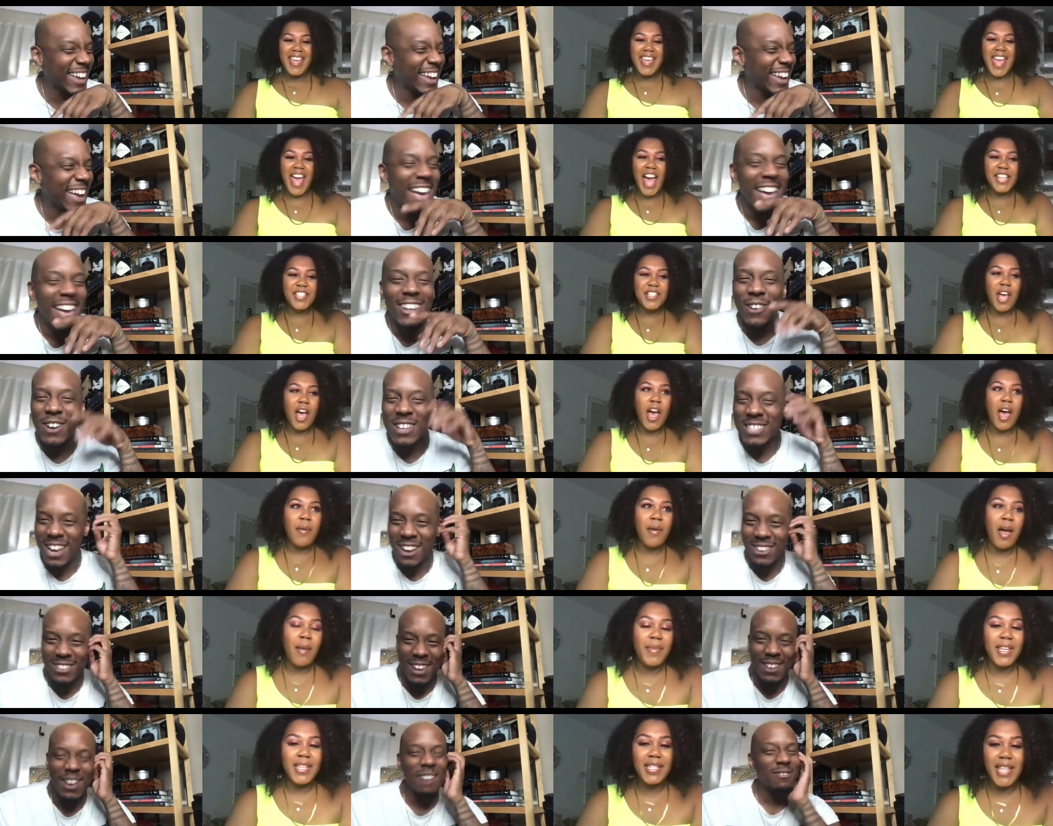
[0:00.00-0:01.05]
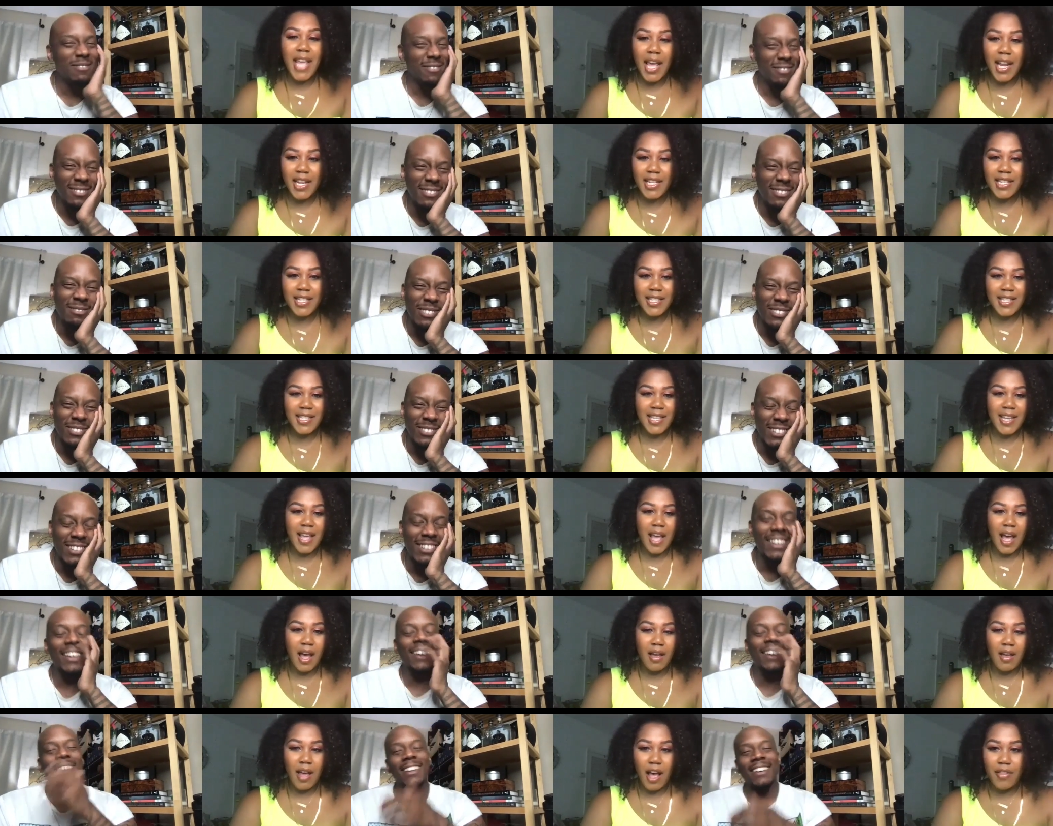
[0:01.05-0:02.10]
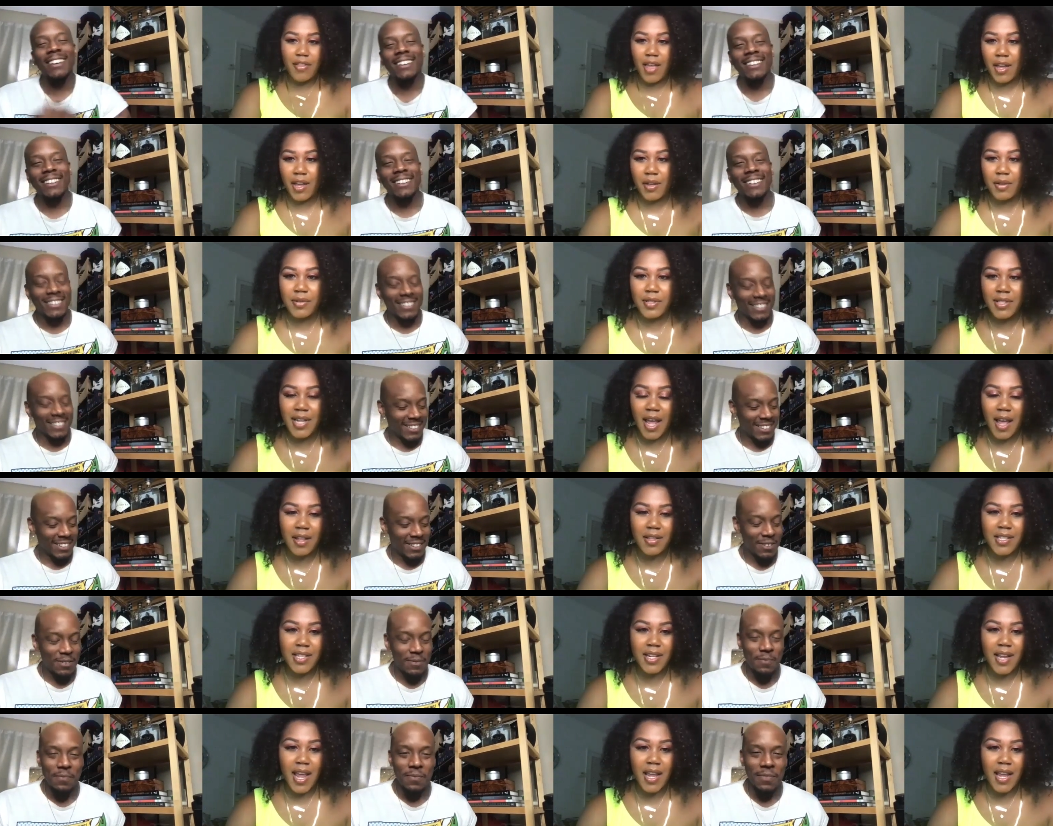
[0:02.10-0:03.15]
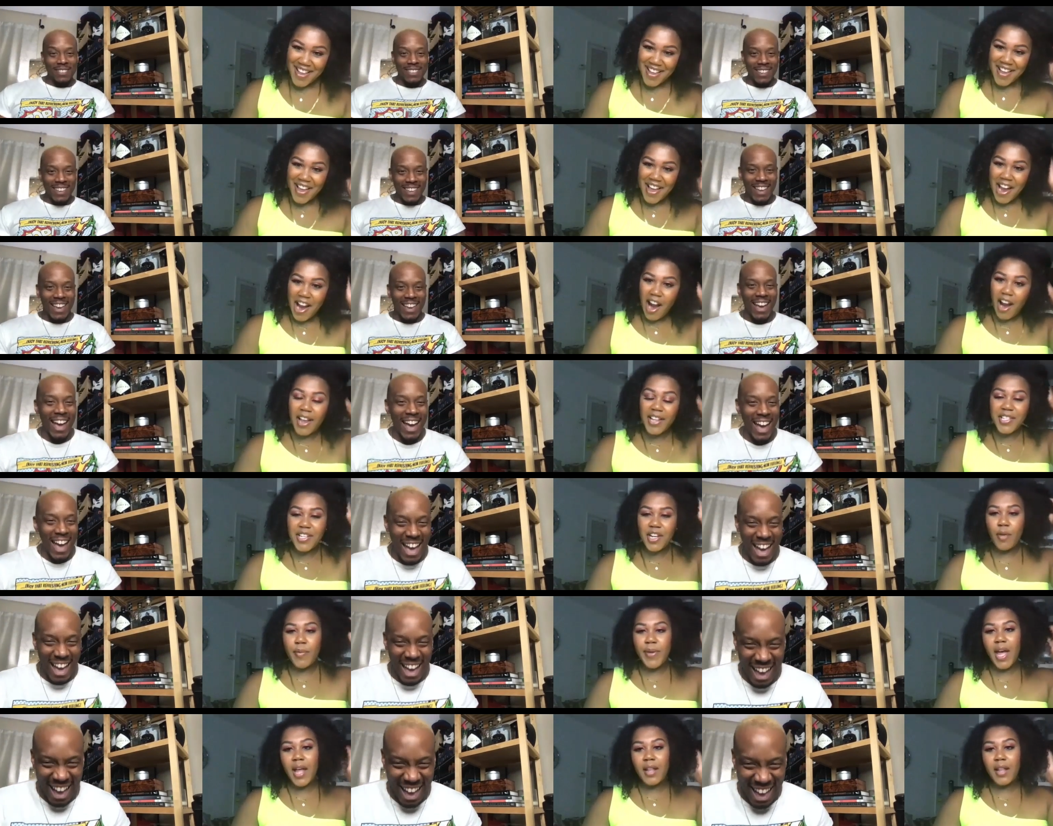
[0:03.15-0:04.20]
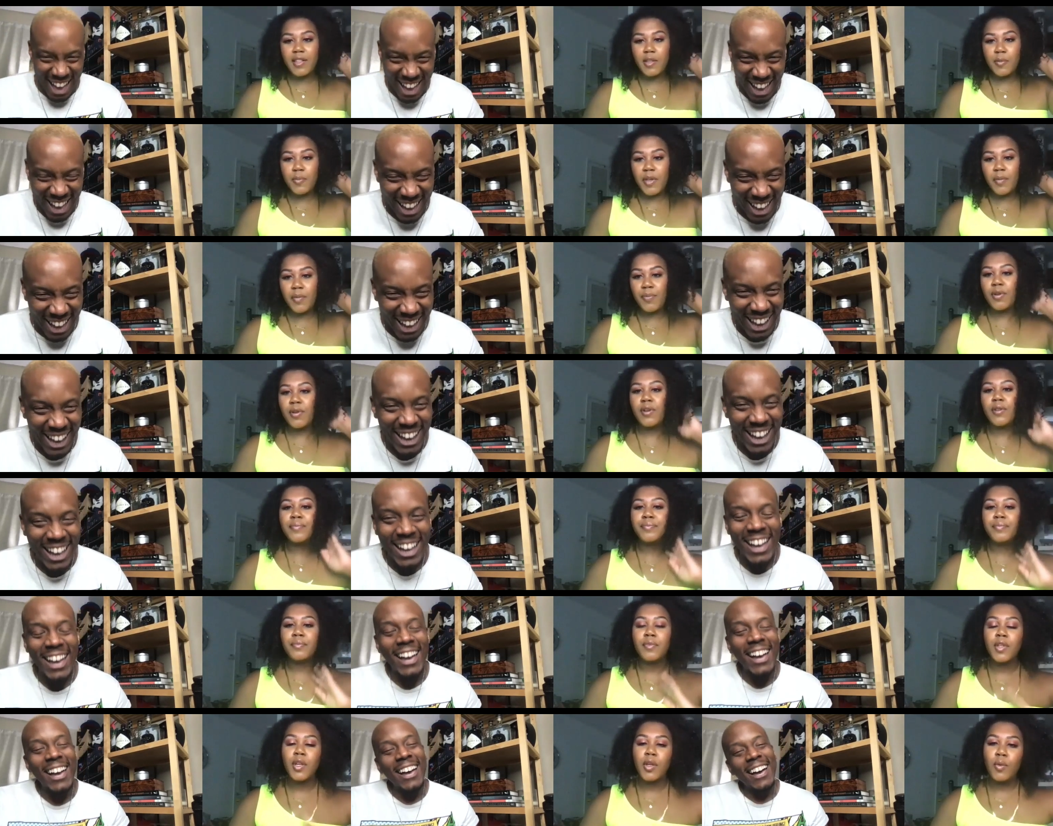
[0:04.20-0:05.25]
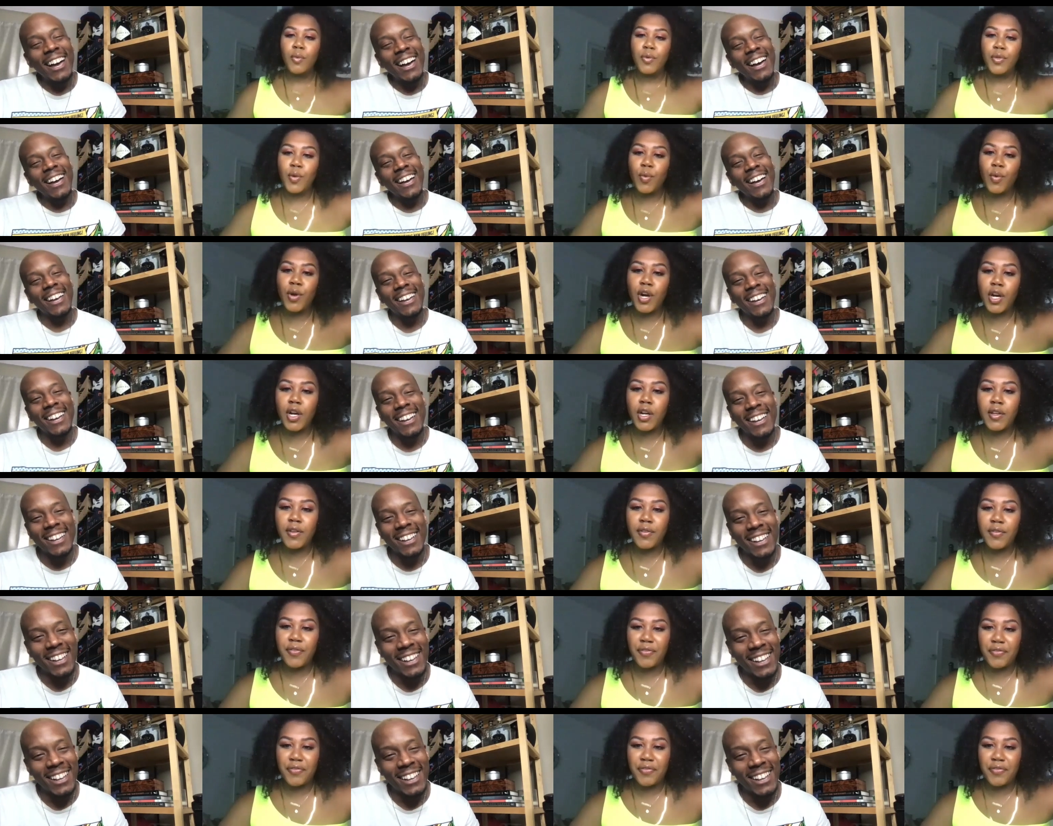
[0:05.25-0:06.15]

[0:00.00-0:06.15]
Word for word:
Speaker 1: yeah, so I, I'm, excited to see how how that goes down tonight. all right, Darryl, we gotta leave the people the word of